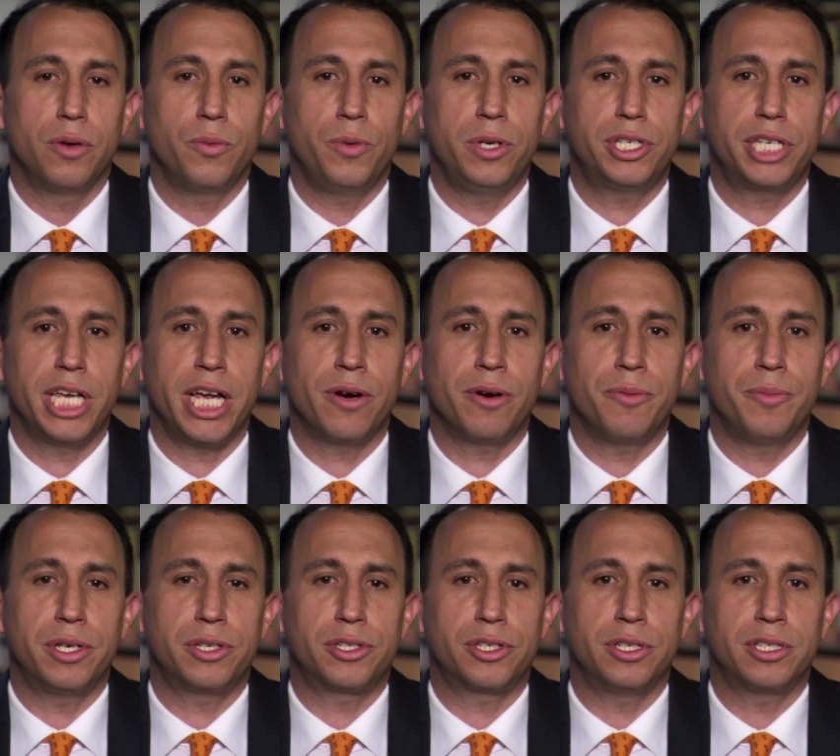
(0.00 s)
We share a
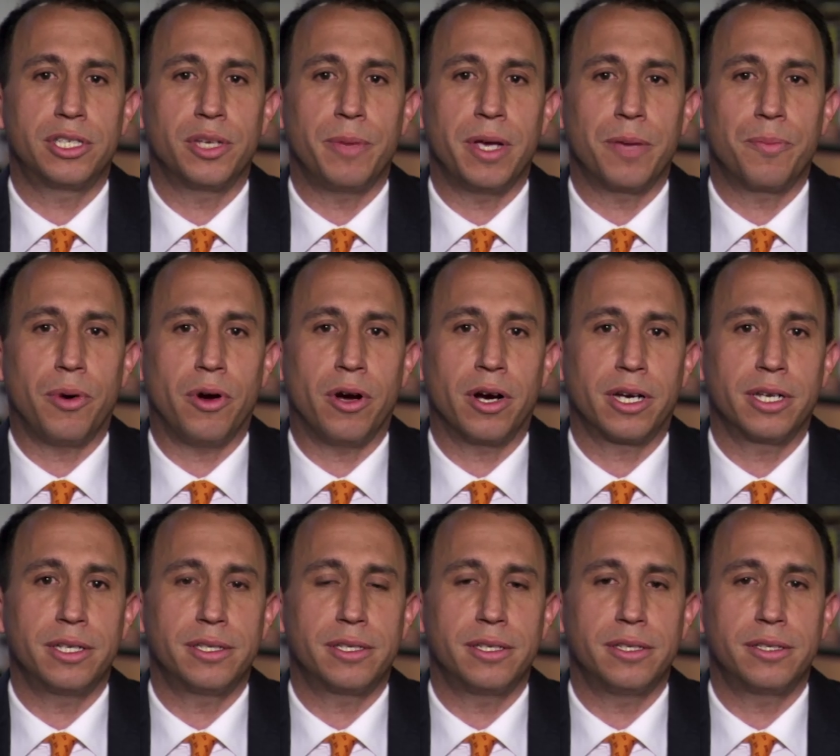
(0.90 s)
mission to make
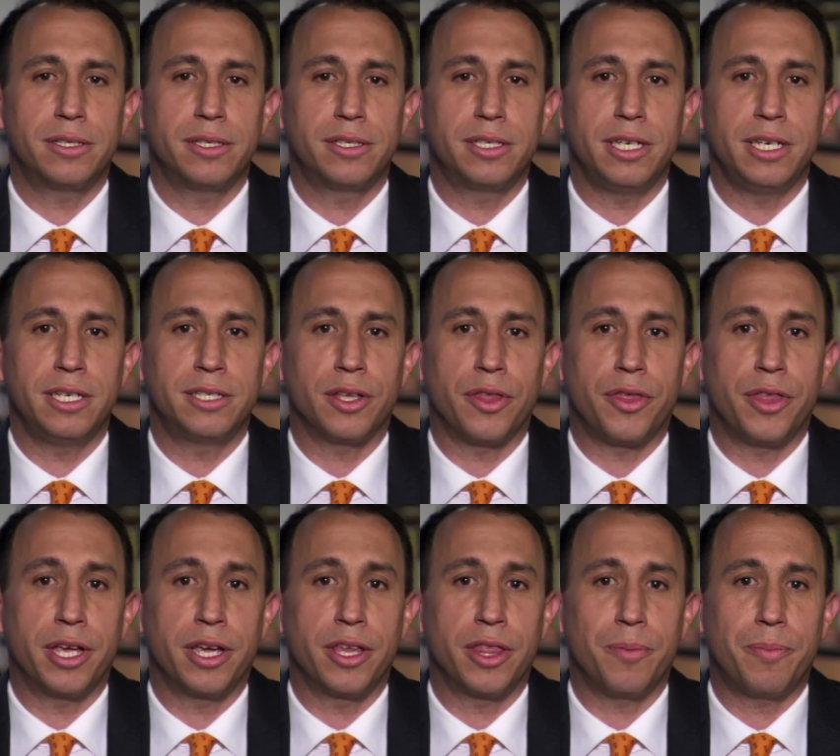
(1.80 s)
Parkinson's disease a
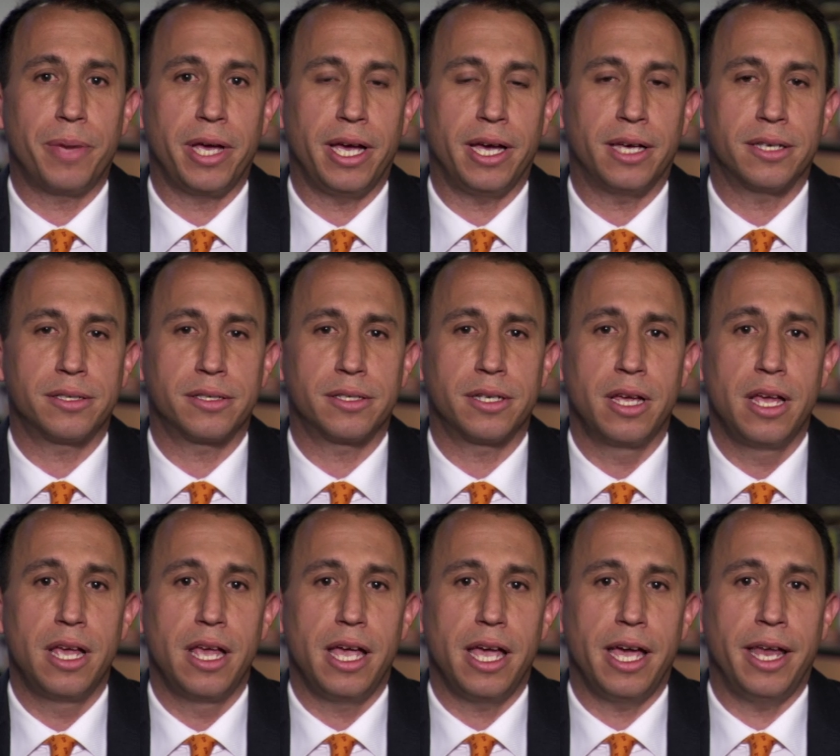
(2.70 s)
thing of the past
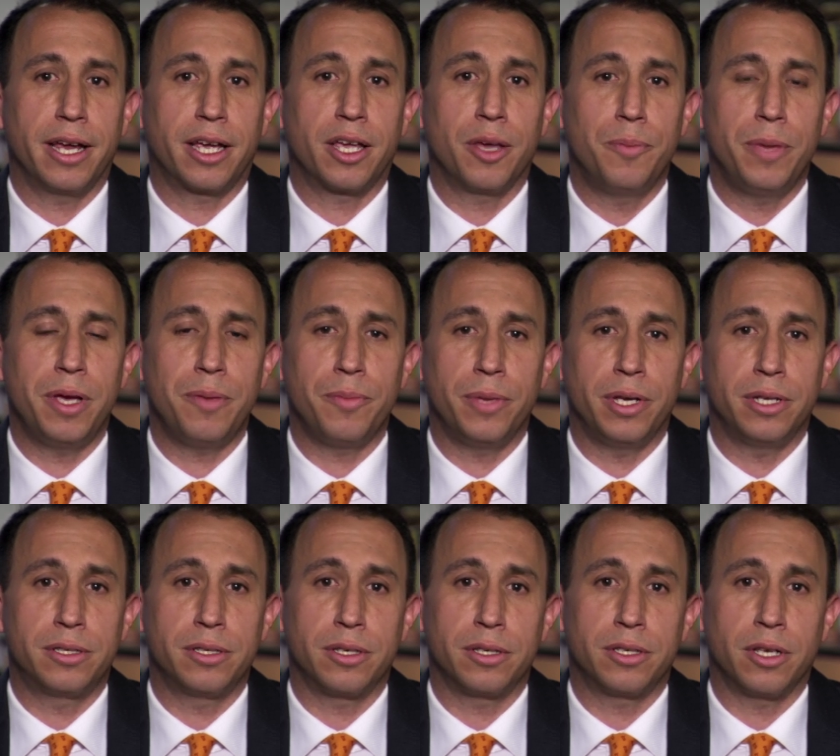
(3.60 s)
and a
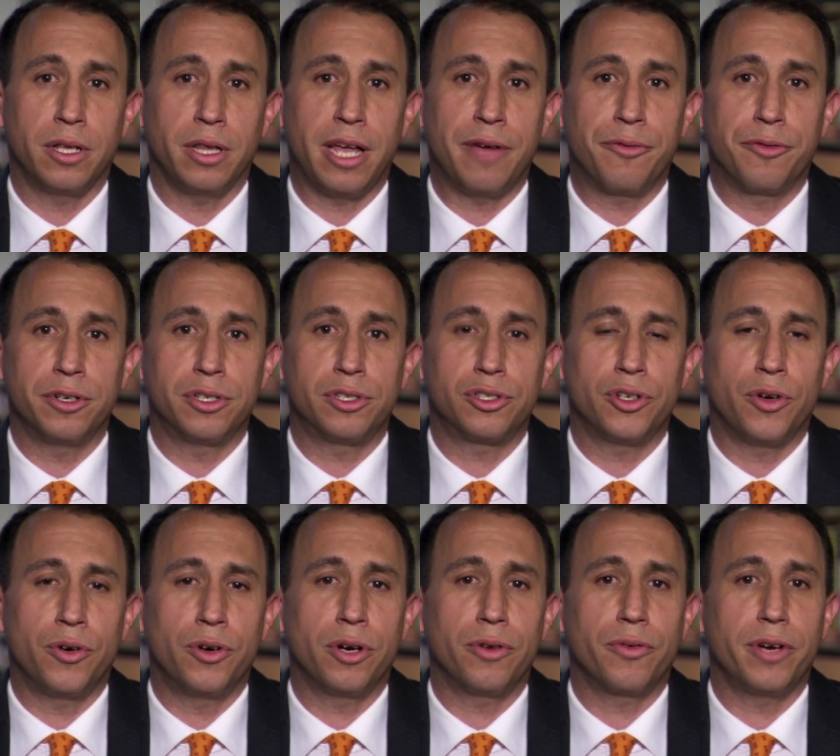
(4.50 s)
commitment to leverage
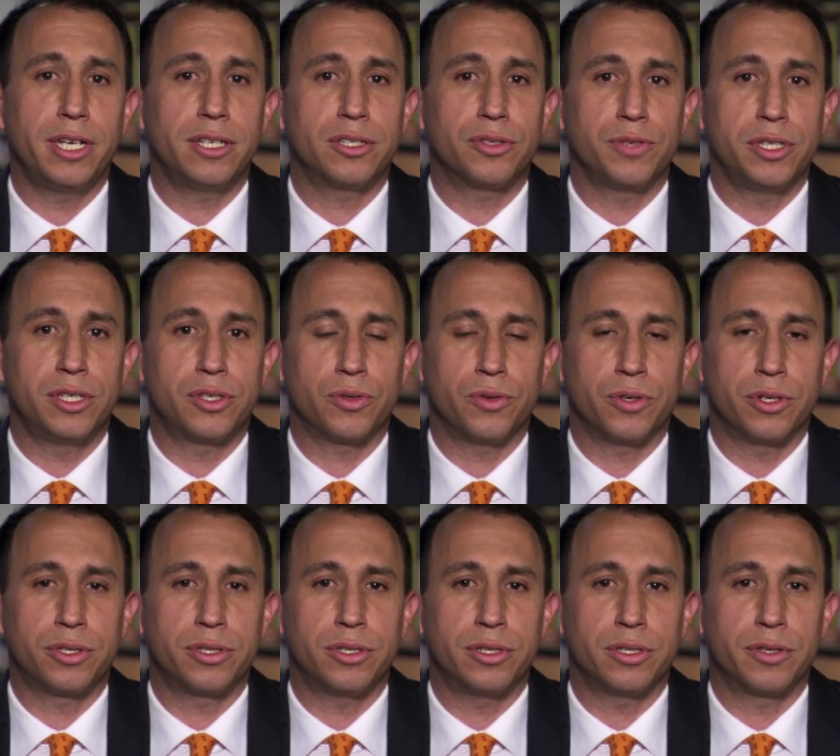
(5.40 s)
donor raised
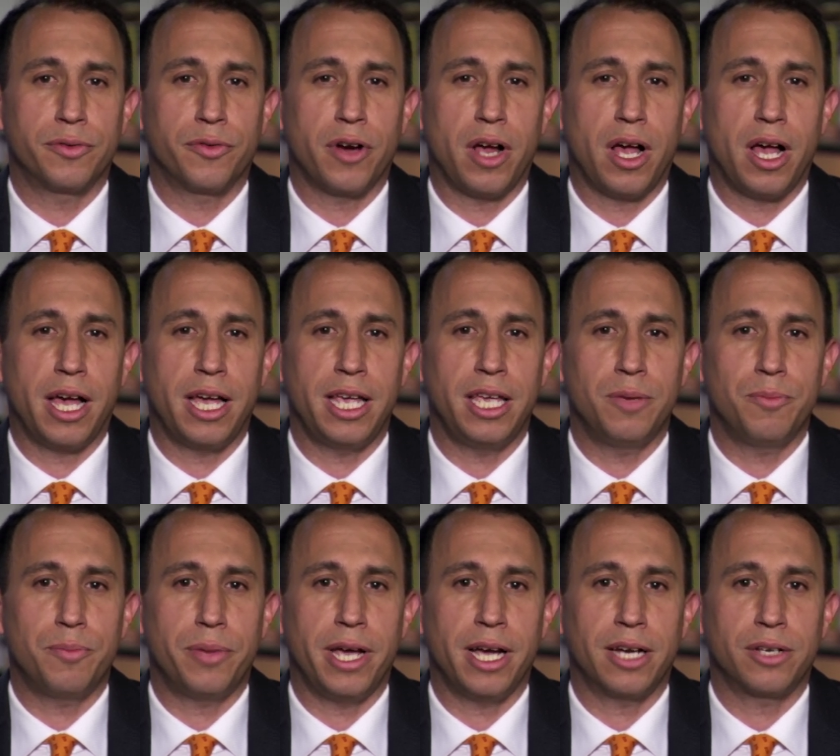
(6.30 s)
resources for high
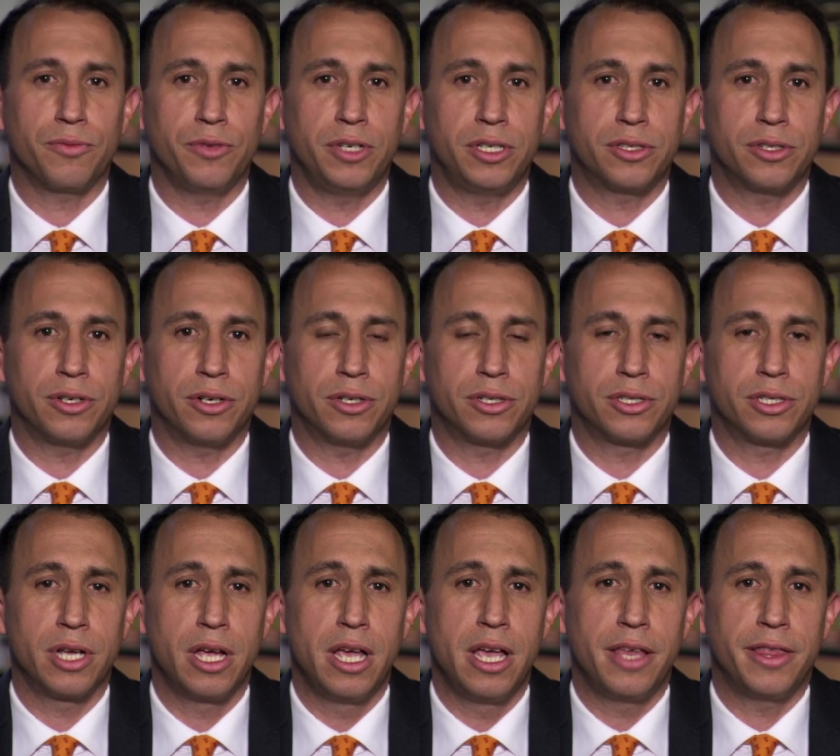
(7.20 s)
impact
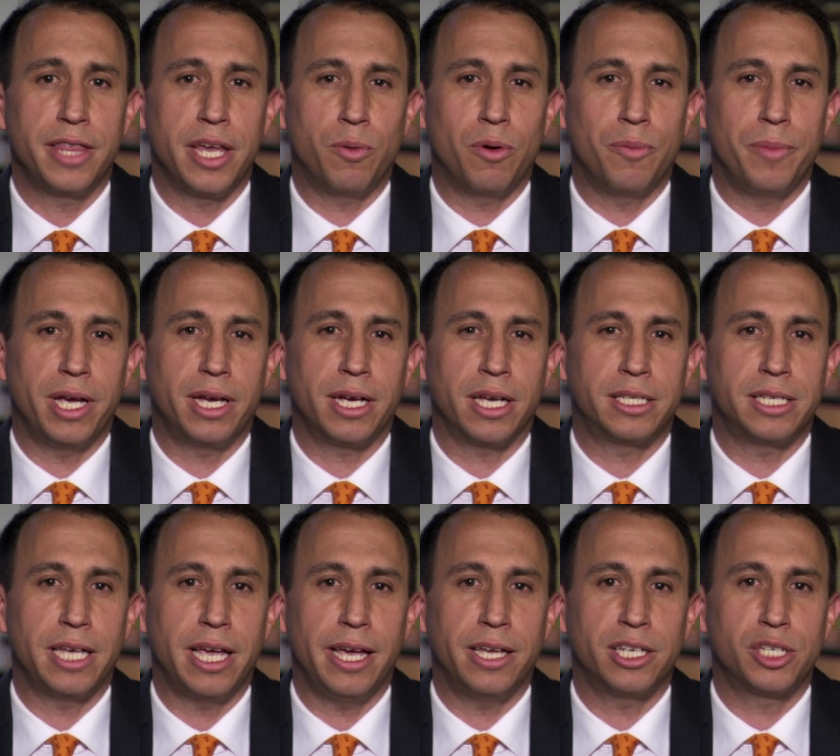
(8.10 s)
research that will make a
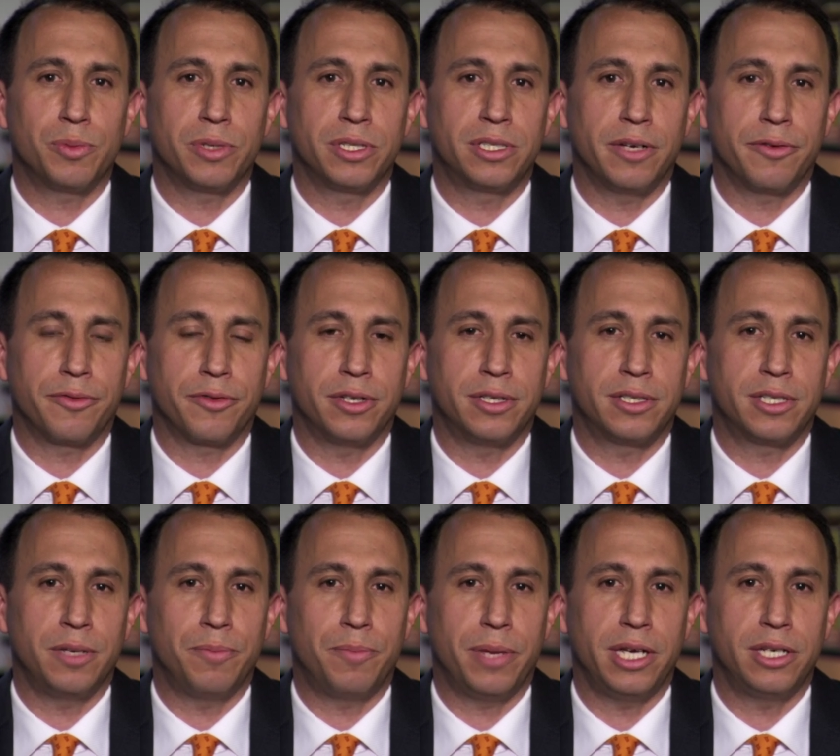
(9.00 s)
tangible
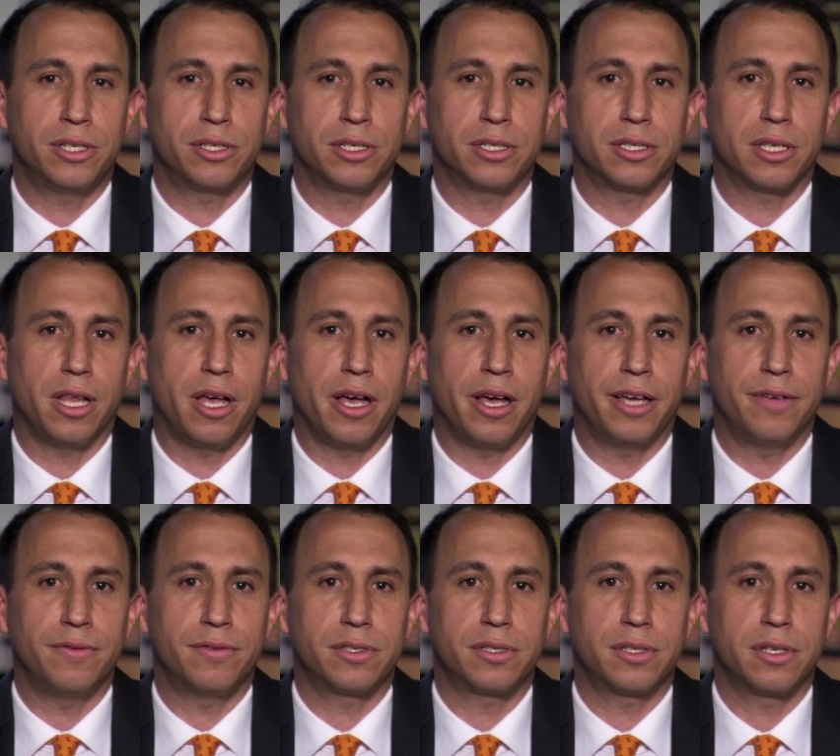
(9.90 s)
difference in patients'
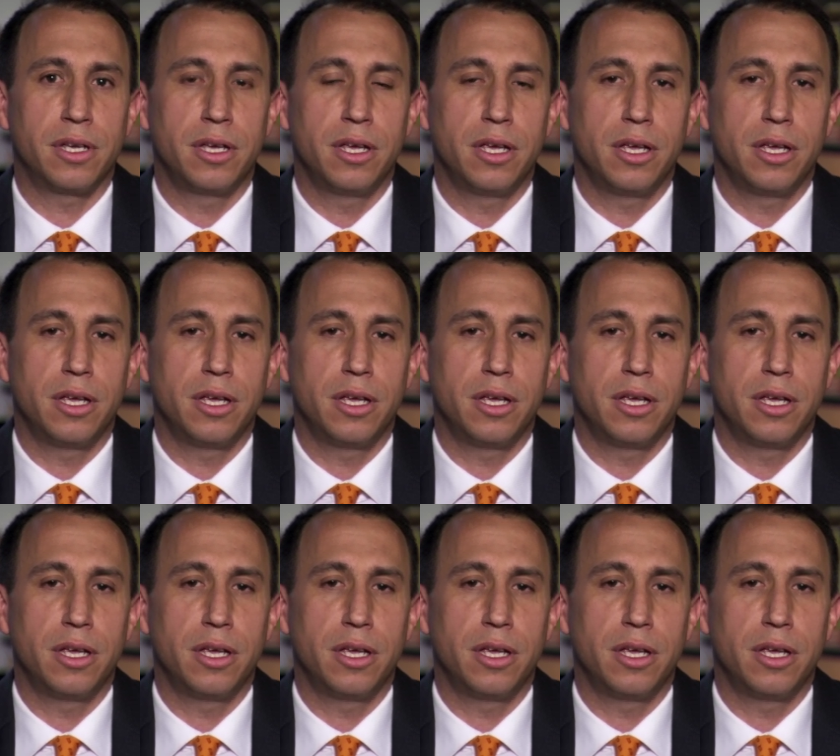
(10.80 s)
lives.